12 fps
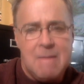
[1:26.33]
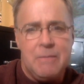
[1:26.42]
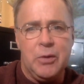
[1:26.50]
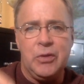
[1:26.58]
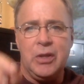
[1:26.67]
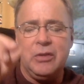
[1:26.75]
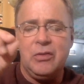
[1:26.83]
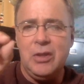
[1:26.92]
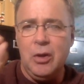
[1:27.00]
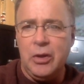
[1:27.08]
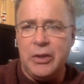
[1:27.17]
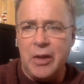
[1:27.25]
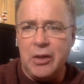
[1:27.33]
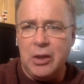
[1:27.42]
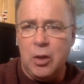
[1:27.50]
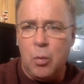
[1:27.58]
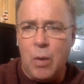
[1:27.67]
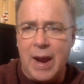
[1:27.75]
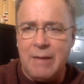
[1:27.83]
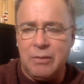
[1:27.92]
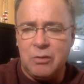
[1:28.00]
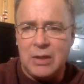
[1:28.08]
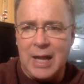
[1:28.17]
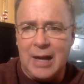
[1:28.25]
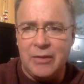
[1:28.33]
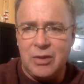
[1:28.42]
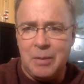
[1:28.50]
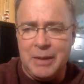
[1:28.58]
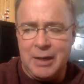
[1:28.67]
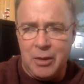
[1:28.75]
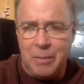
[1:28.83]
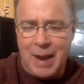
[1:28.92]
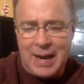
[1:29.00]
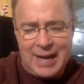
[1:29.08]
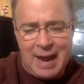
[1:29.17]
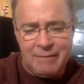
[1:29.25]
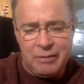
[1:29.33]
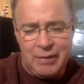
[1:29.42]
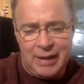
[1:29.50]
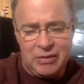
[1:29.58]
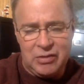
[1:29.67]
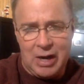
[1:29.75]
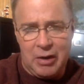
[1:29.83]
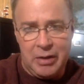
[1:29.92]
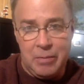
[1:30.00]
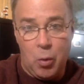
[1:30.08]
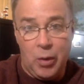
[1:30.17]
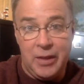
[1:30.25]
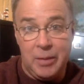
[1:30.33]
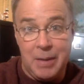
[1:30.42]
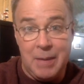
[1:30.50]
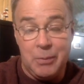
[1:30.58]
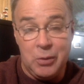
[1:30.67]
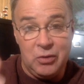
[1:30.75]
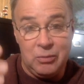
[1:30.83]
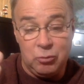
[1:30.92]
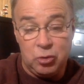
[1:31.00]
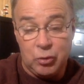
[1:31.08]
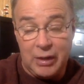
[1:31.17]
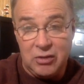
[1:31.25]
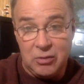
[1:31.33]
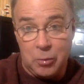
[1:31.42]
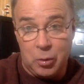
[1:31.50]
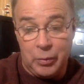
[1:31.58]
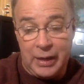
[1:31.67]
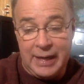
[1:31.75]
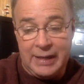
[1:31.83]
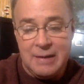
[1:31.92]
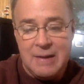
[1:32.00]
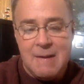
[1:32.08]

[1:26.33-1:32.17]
There's a, still another little wave of clouds coming on the back half of that Saturday morning that may produce some traceable rain.